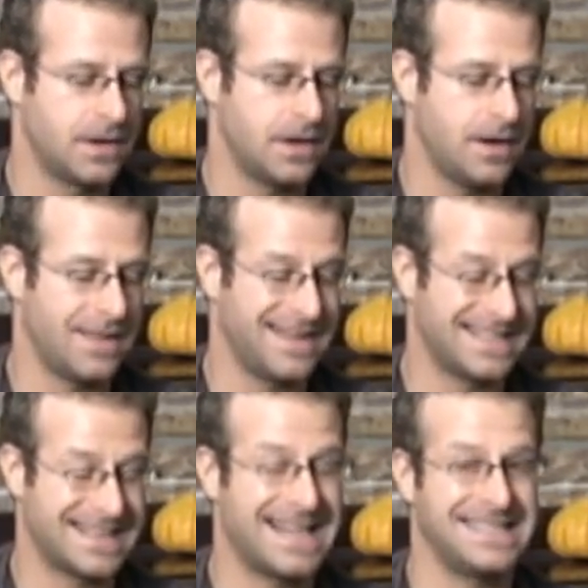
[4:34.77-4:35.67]
You know, I think
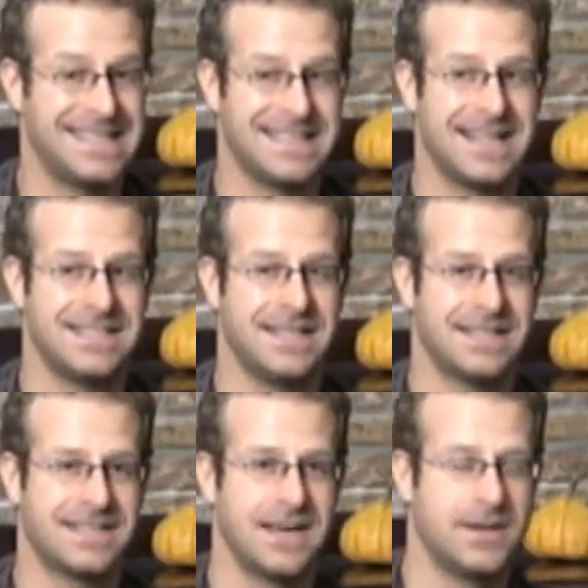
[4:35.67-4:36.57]
it's got the intensity to
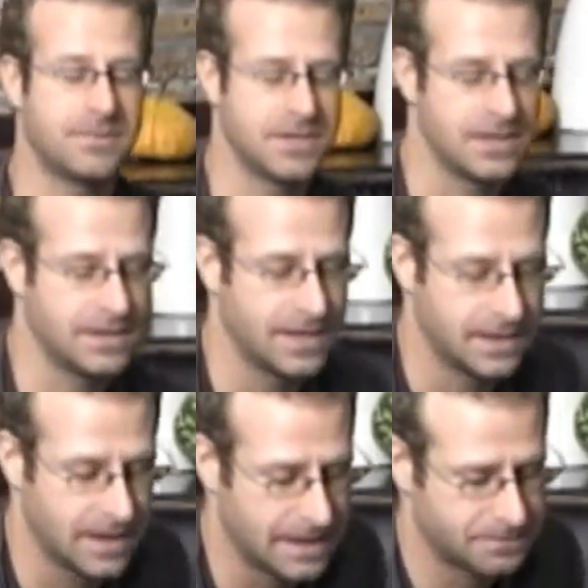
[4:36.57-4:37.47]
stand up to something
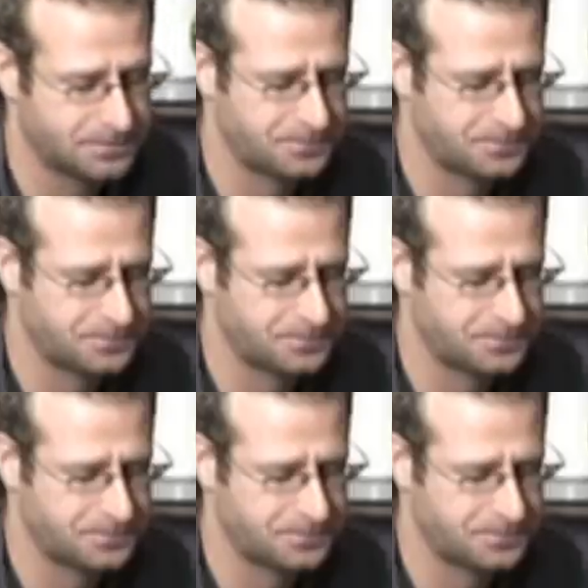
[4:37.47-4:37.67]
like that.